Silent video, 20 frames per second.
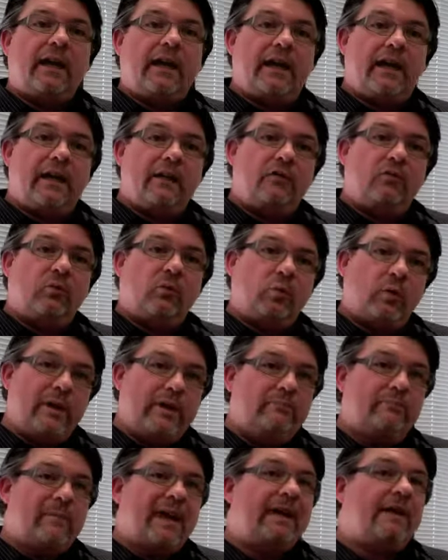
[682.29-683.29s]
and
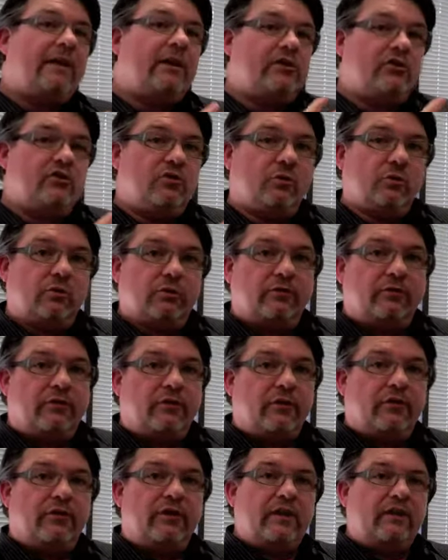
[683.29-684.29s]
we manage all of
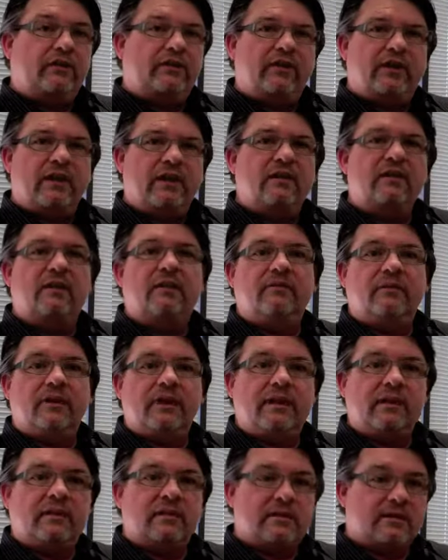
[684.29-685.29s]
the things, the
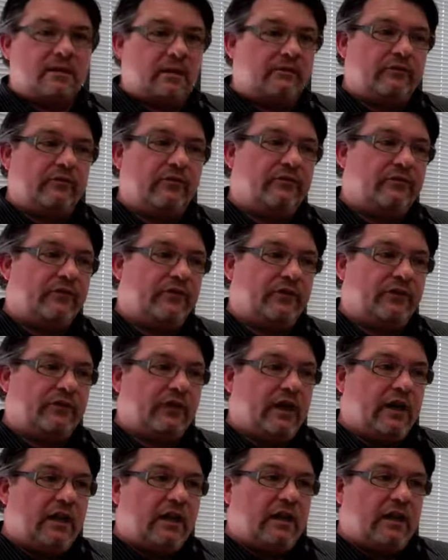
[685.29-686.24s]
inconvenient stuff. If there's